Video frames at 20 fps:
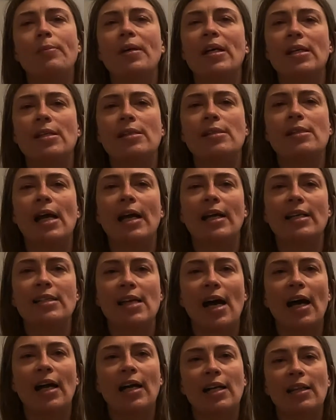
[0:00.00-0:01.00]
is
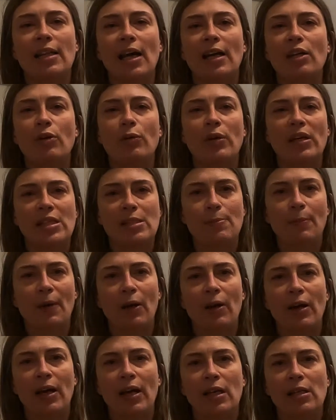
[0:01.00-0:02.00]
anxiety that you
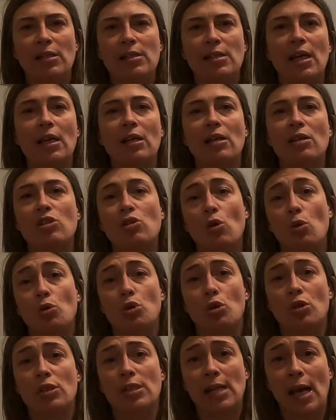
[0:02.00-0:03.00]
experience in a
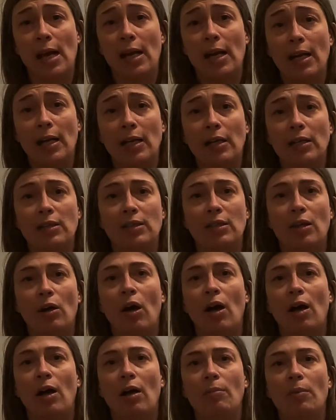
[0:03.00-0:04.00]
social settings.
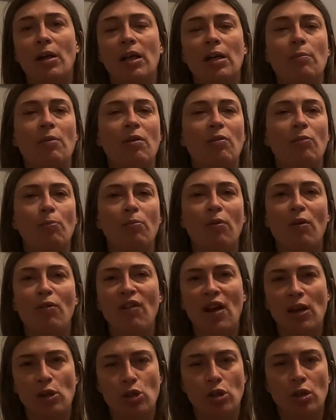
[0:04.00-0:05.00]
It could be
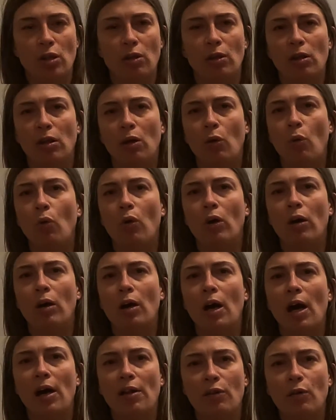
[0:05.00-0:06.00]
professional
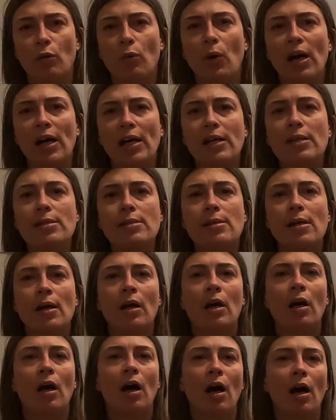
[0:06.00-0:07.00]
or otherwise.
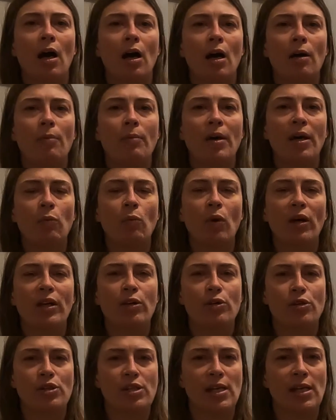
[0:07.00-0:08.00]
And what
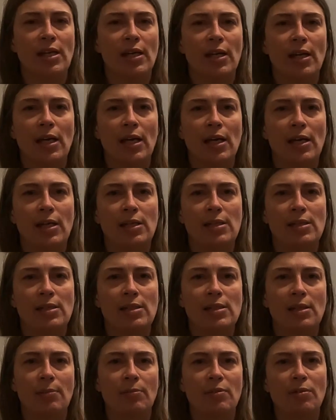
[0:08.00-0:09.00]
you're seeing is
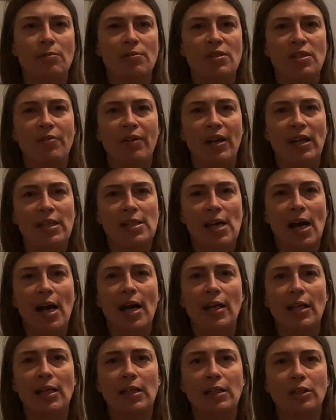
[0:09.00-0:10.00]
symptoms of
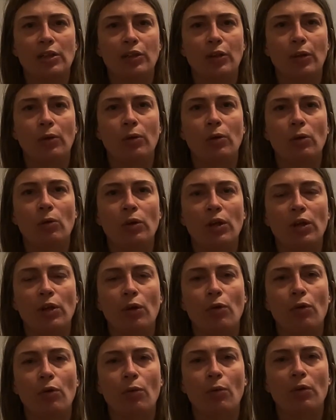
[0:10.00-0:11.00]
anxiety. So,
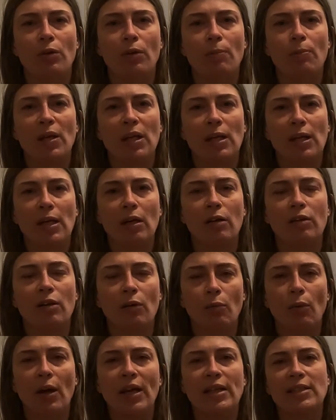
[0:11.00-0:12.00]
the beating, the
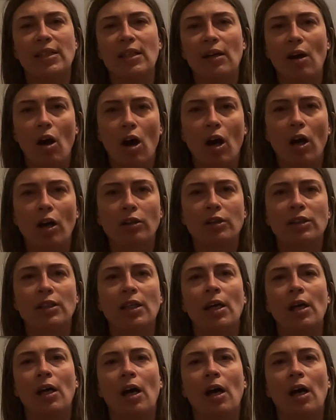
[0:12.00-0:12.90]
racing heart,